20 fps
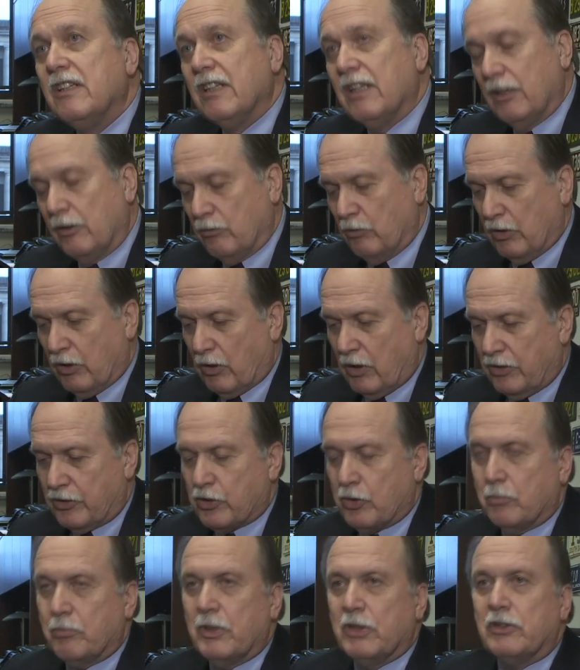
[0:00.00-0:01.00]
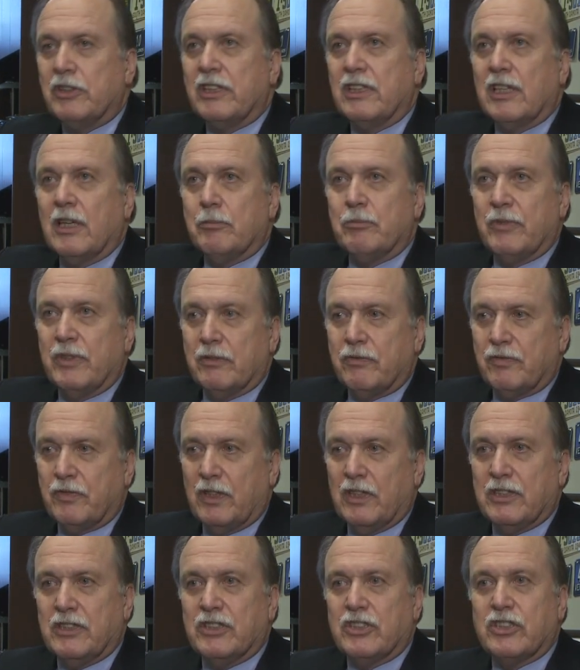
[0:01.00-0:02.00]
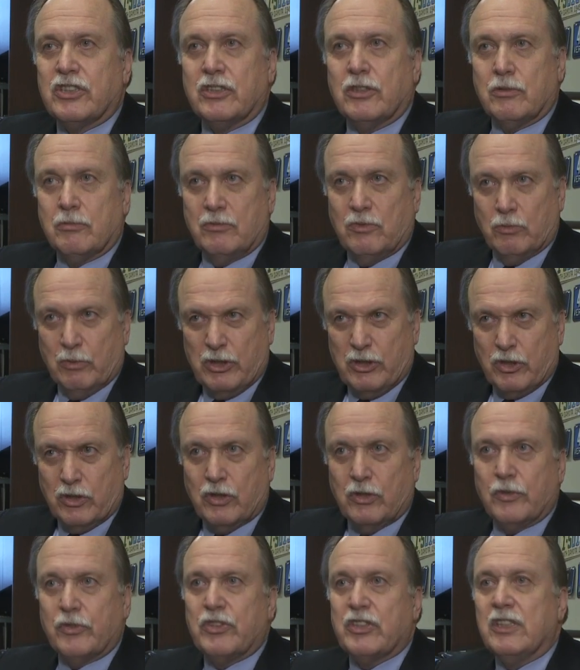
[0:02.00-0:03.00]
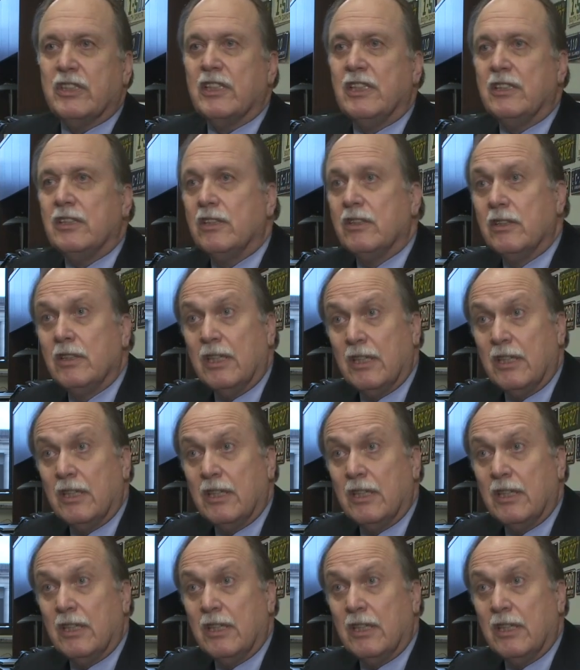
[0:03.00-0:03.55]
And we're also building up the funds and reserves that need